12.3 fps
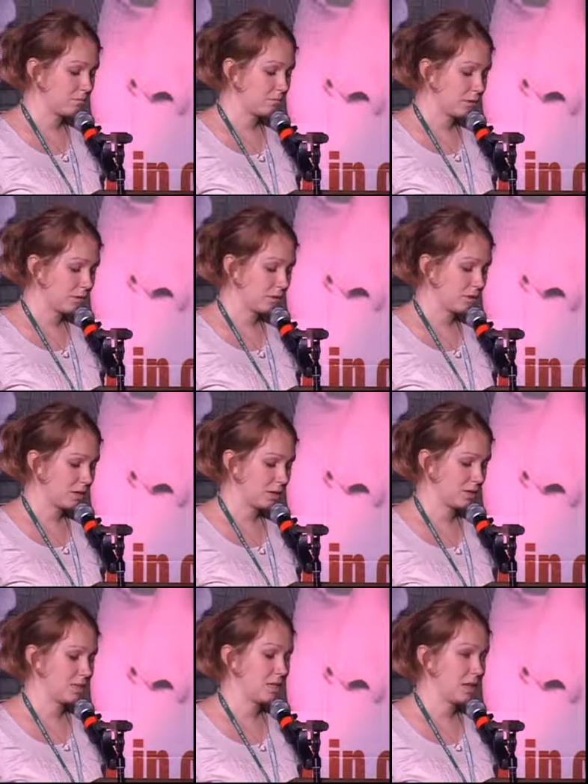
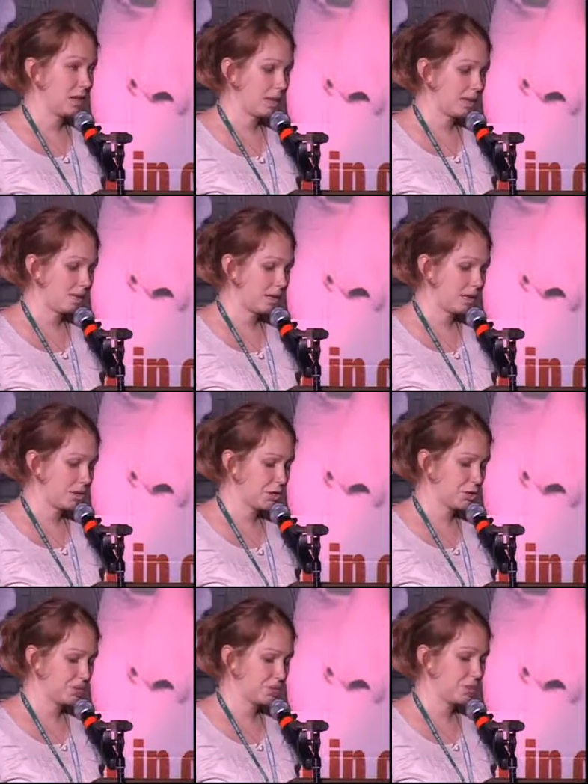recognizes that
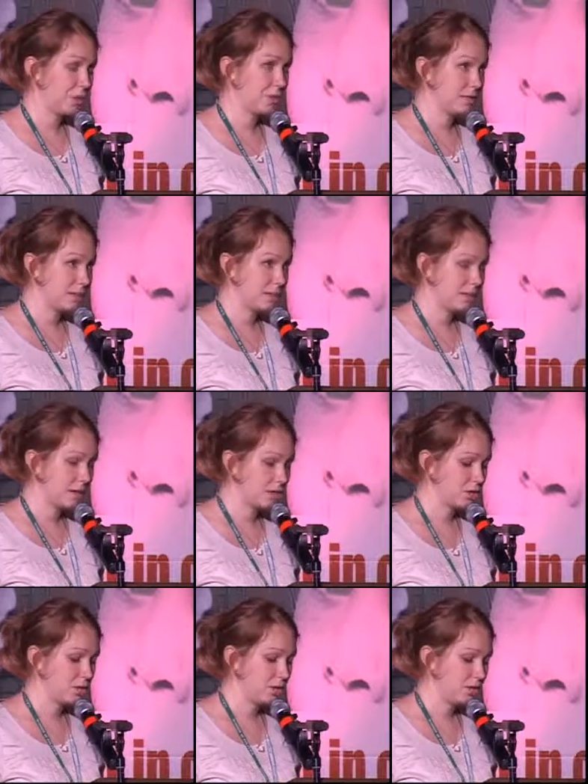adaptation is
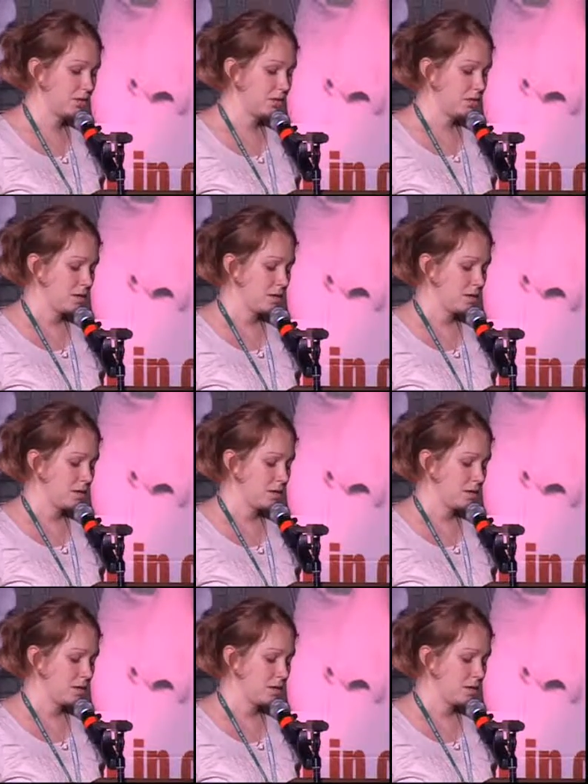essential,